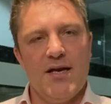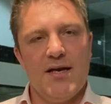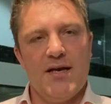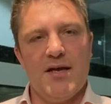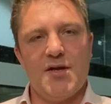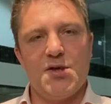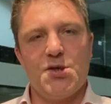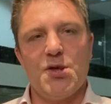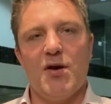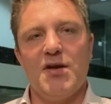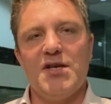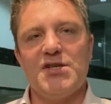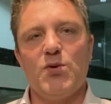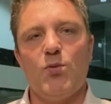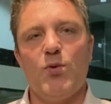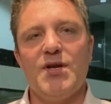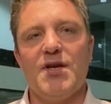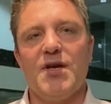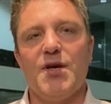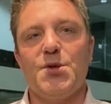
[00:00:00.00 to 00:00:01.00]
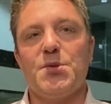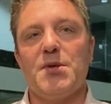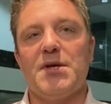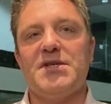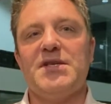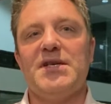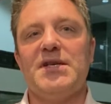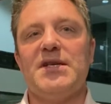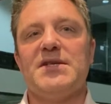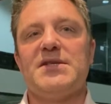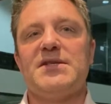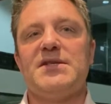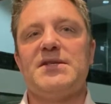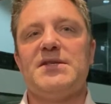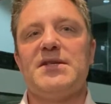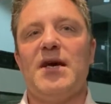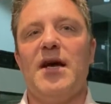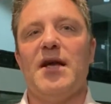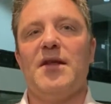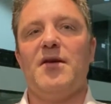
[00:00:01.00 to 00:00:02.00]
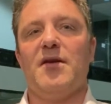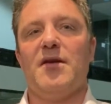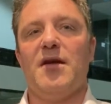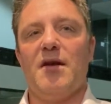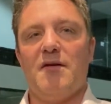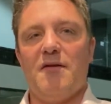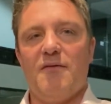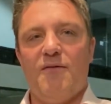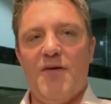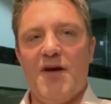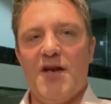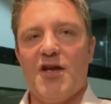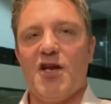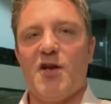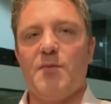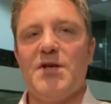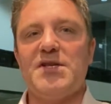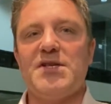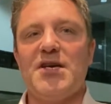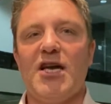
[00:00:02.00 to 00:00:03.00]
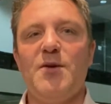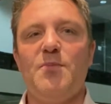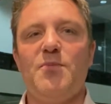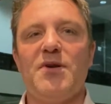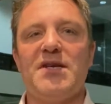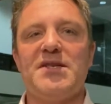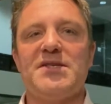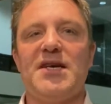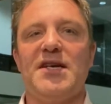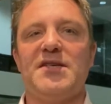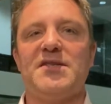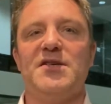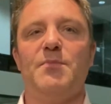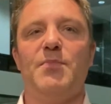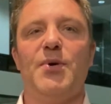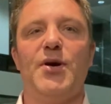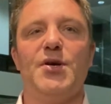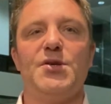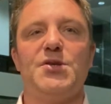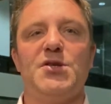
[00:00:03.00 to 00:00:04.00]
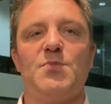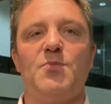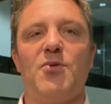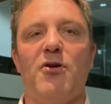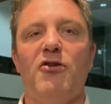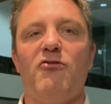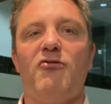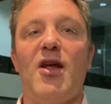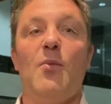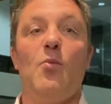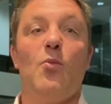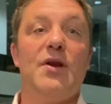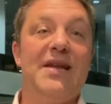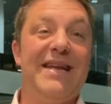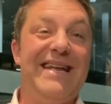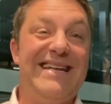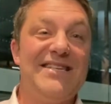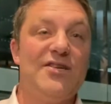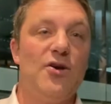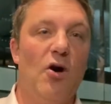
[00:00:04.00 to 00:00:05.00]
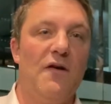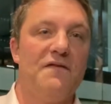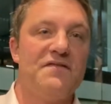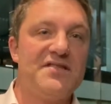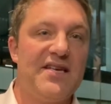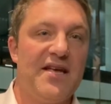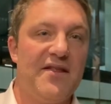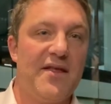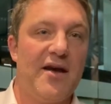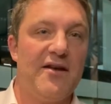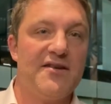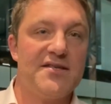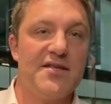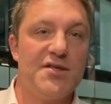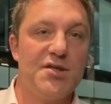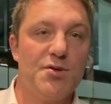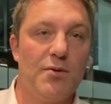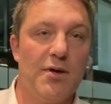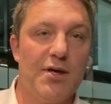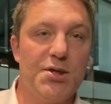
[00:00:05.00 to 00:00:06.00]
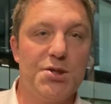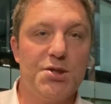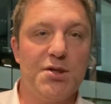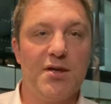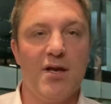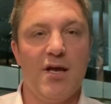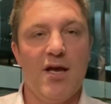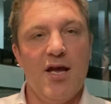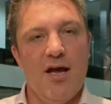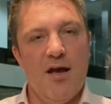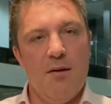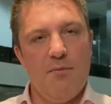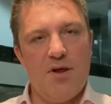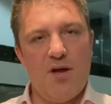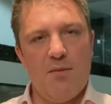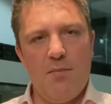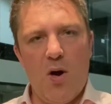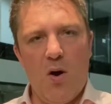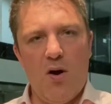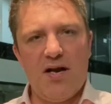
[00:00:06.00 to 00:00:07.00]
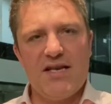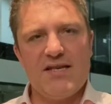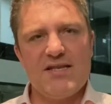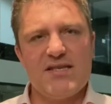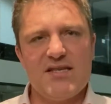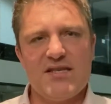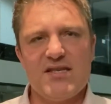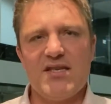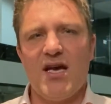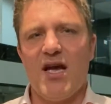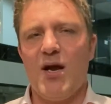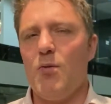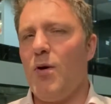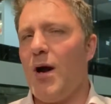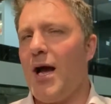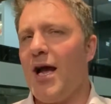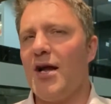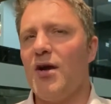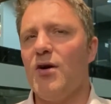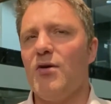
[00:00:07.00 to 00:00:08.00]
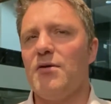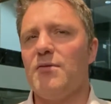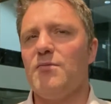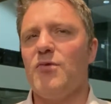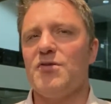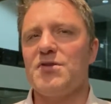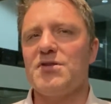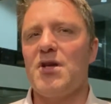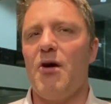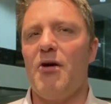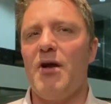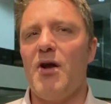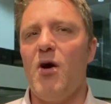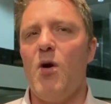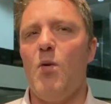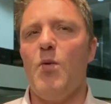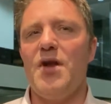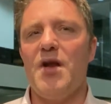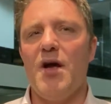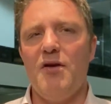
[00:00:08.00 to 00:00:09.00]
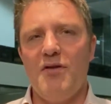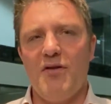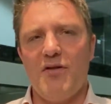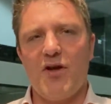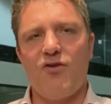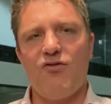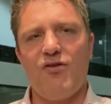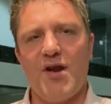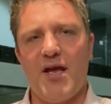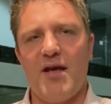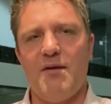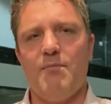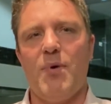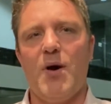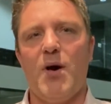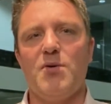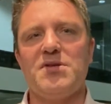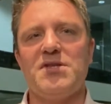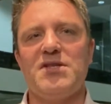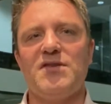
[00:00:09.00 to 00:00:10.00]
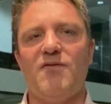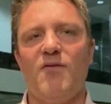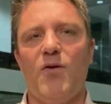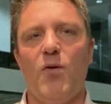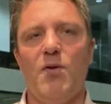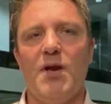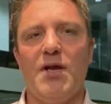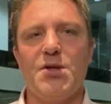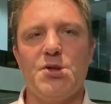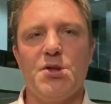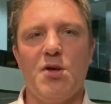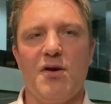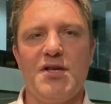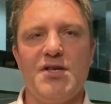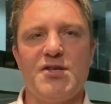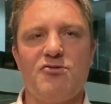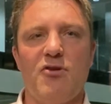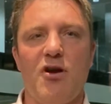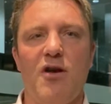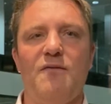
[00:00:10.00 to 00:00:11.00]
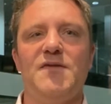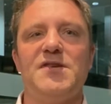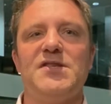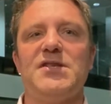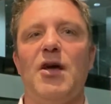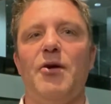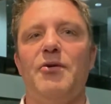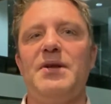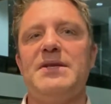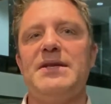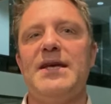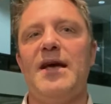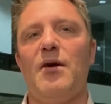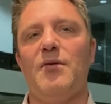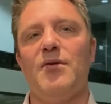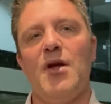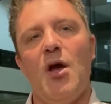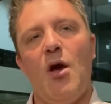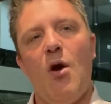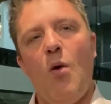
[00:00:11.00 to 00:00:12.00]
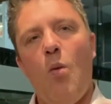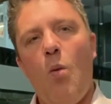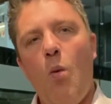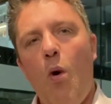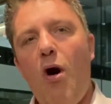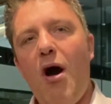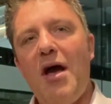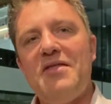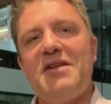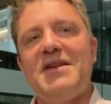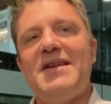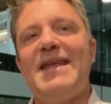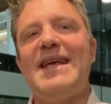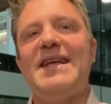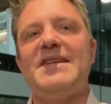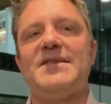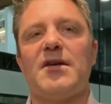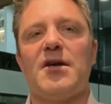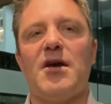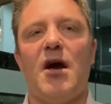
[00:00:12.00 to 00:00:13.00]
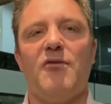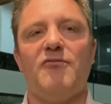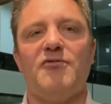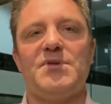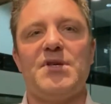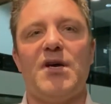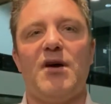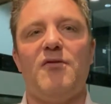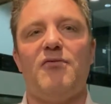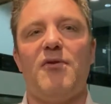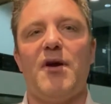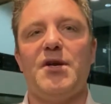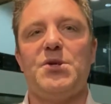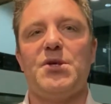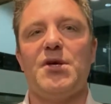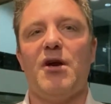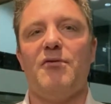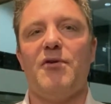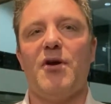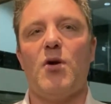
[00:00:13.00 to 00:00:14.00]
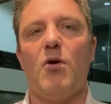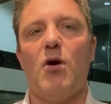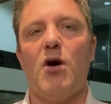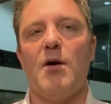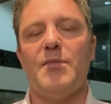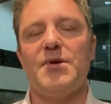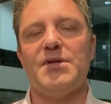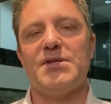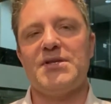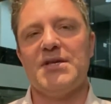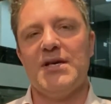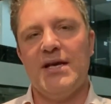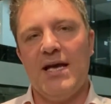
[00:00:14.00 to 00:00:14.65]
Now, the Chinese are window dressing this and saying that, you know, the Fed are going to be tapering its asset purchase program. We need to offset that situation. But the markets are saying, well, hang on, what's going on? We know that the credit impulse is falling. Chinese growth is slowing down. Why the need to cut reserve ratio requirements?